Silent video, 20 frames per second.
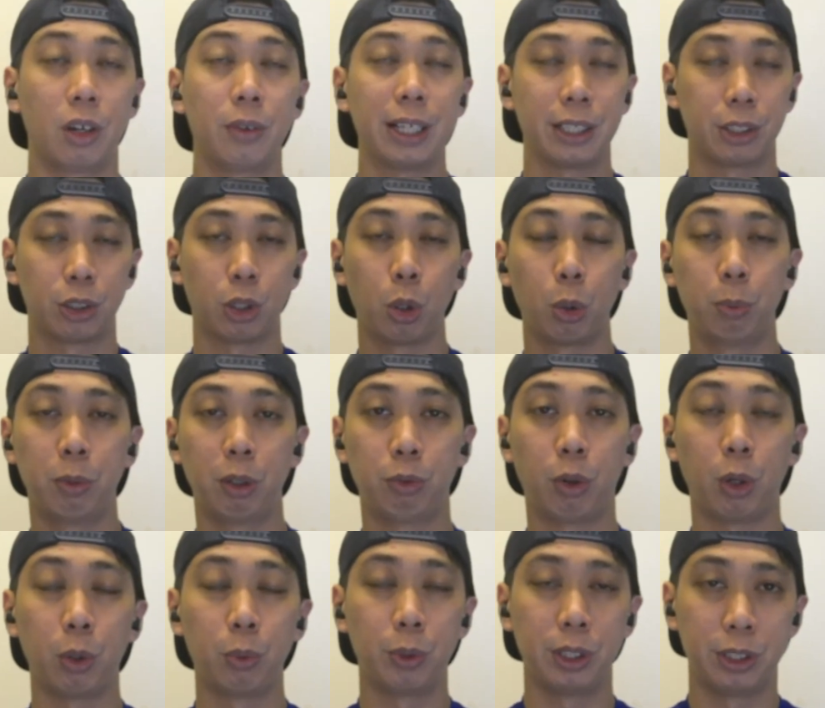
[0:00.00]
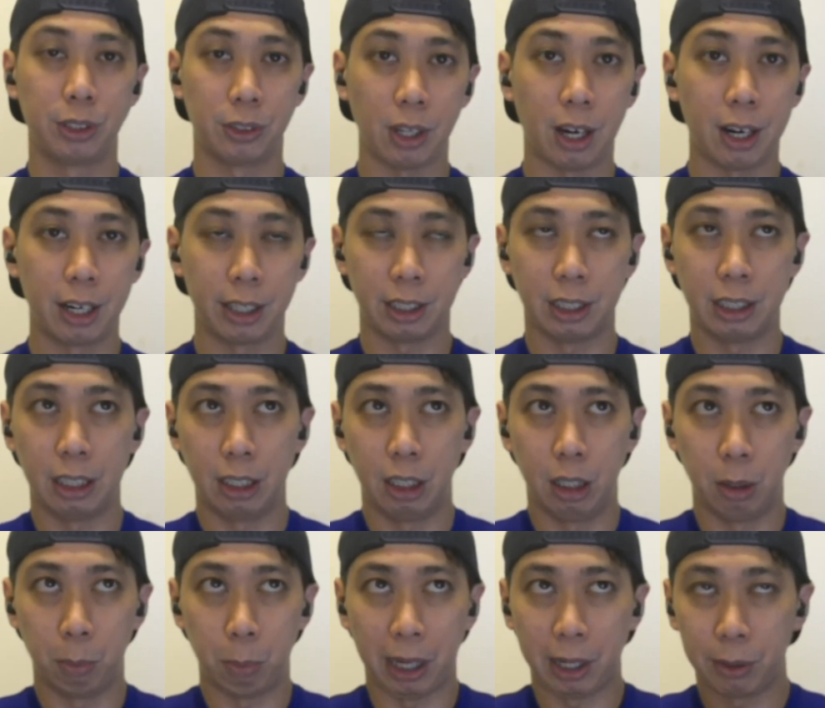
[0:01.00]
All right, so before we start
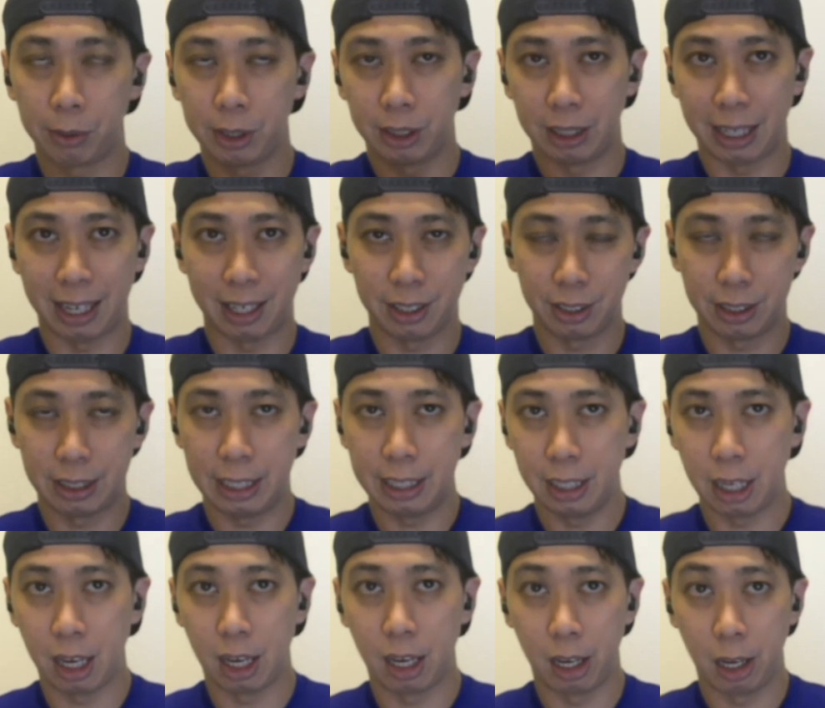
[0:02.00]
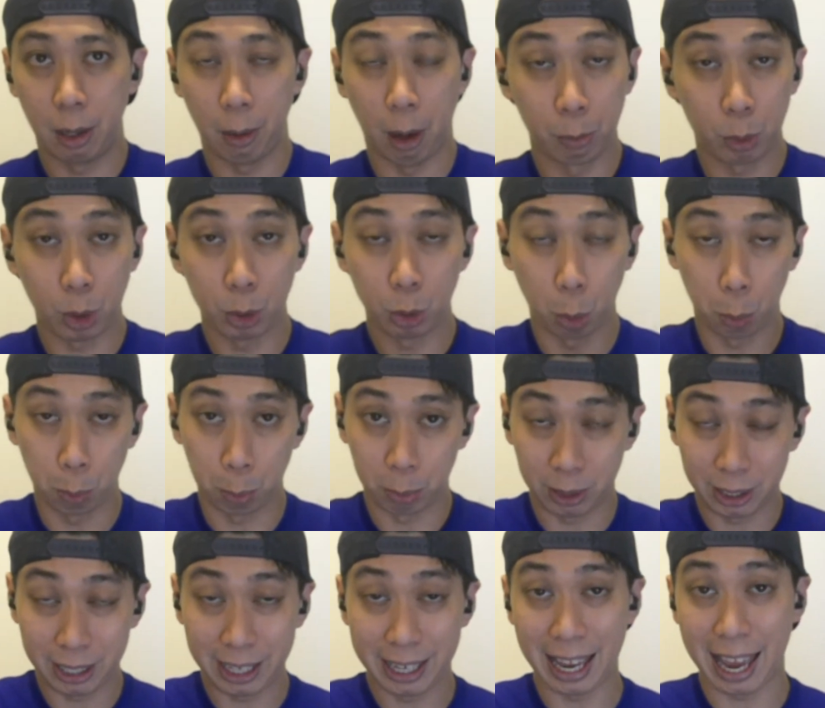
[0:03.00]
the pairing testing, I'm going to
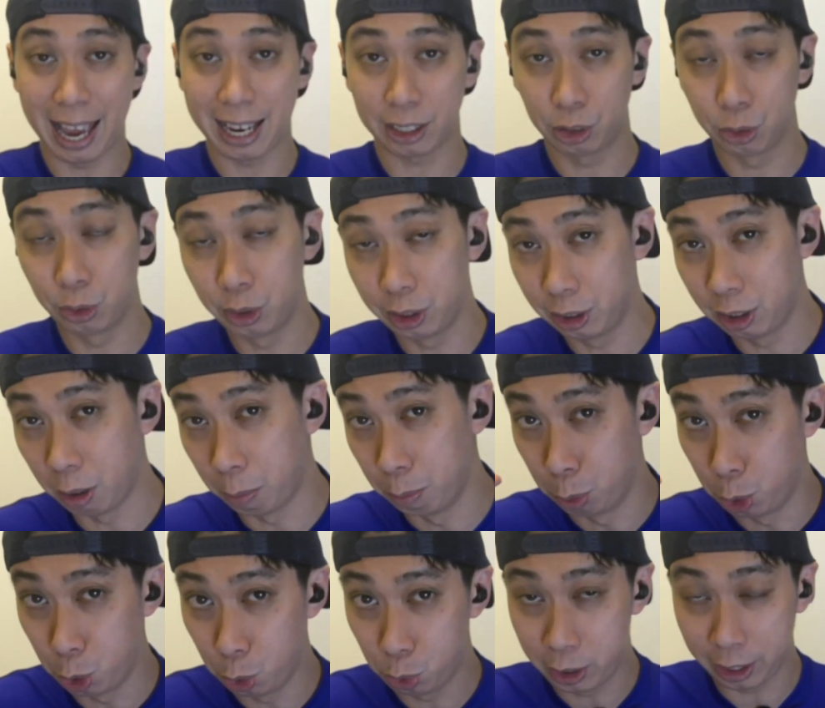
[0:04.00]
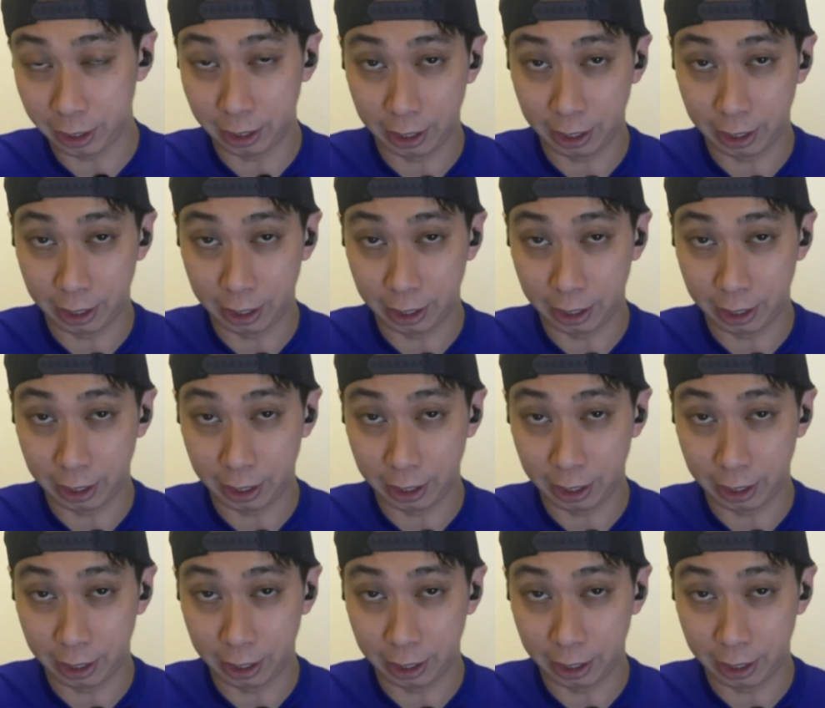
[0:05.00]
play actually the music